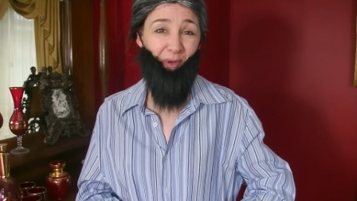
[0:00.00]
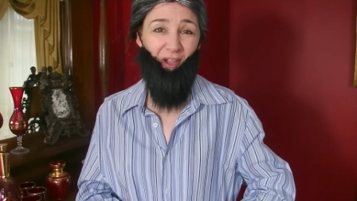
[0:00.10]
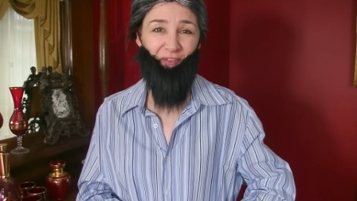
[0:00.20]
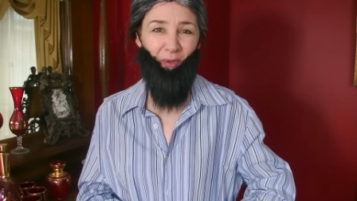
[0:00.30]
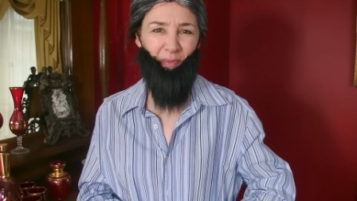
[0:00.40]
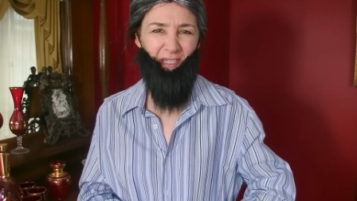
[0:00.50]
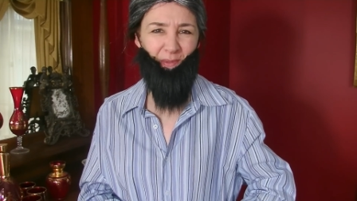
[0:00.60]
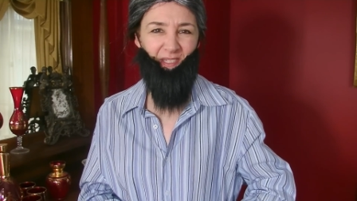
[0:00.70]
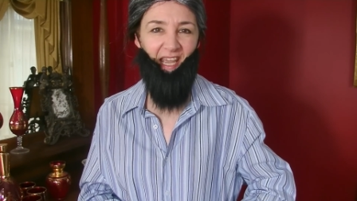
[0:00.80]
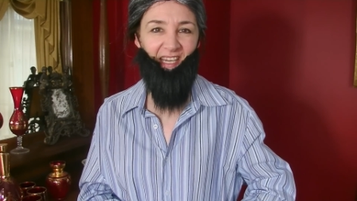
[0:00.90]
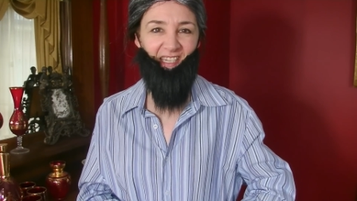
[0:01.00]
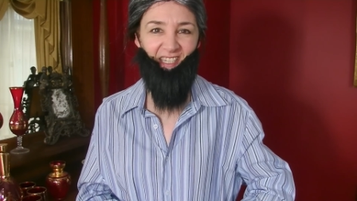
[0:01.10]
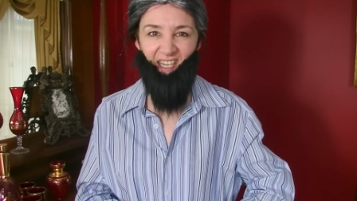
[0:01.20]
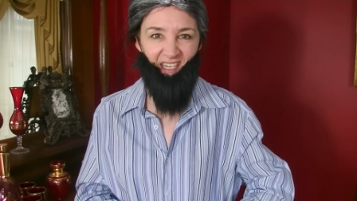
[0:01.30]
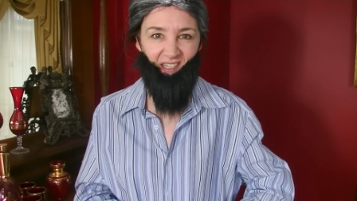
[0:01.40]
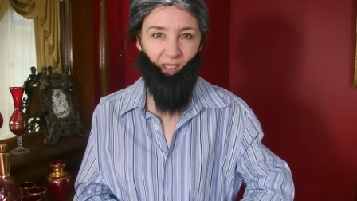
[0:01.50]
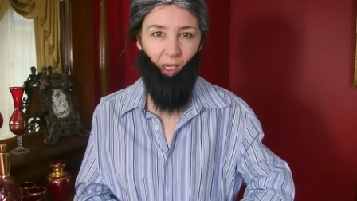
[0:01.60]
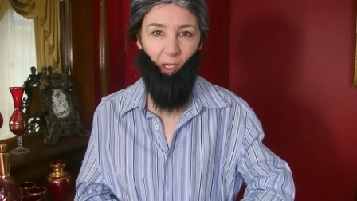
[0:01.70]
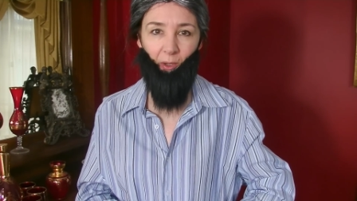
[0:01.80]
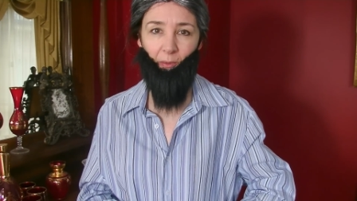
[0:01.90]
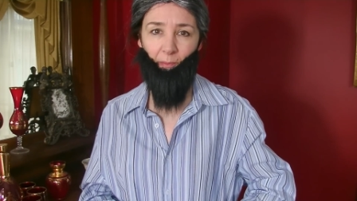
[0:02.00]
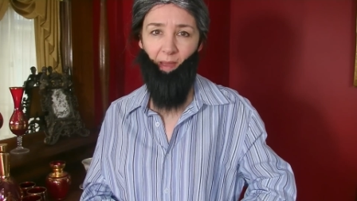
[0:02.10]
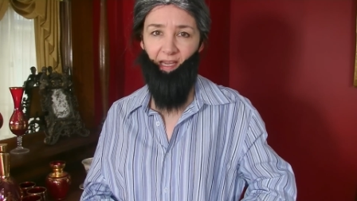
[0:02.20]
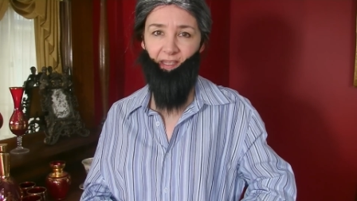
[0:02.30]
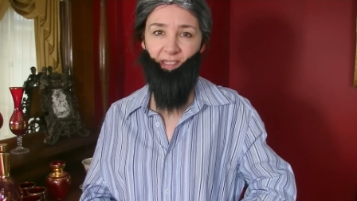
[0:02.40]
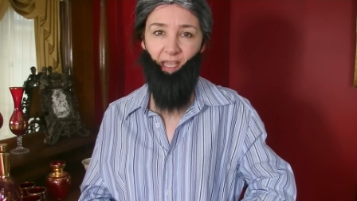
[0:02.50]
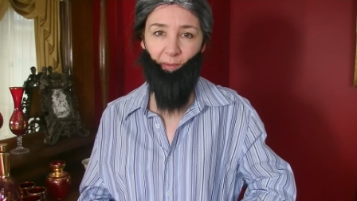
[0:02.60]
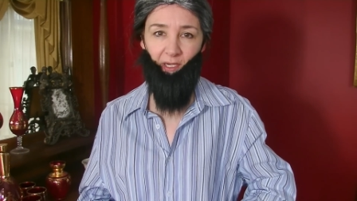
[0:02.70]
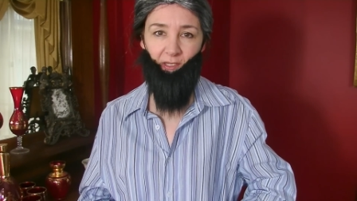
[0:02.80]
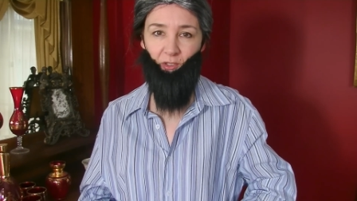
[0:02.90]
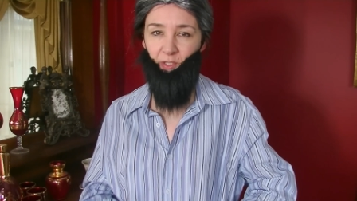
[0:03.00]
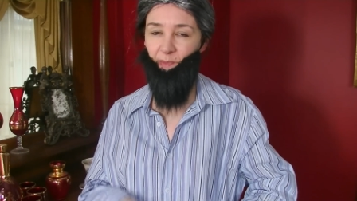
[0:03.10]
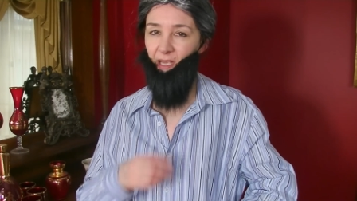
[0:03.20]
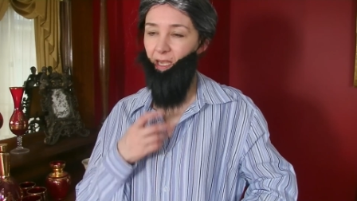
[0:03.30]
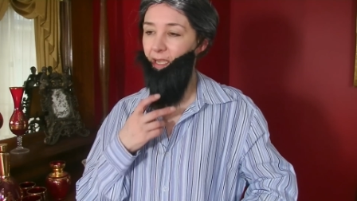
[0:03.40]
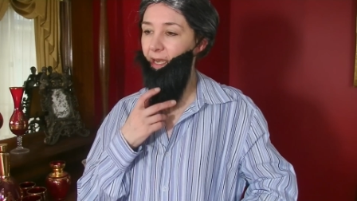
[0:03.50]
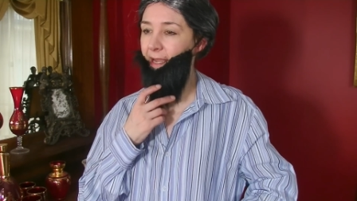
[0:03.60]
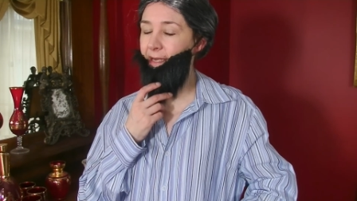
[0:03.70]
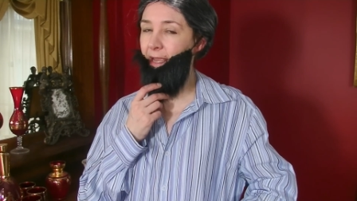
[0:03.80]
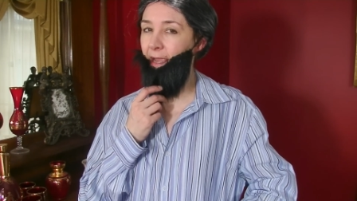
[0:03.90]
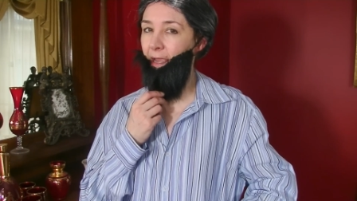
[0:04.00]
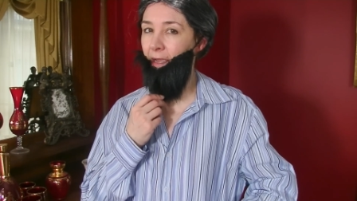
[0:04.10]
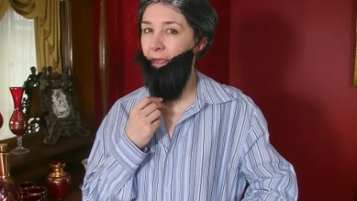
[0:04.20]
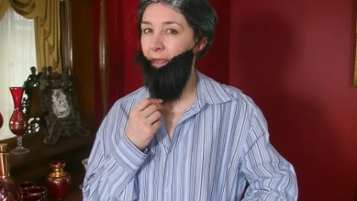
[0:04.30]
profile picture was taken years ago, back in the day when I used to be a lady.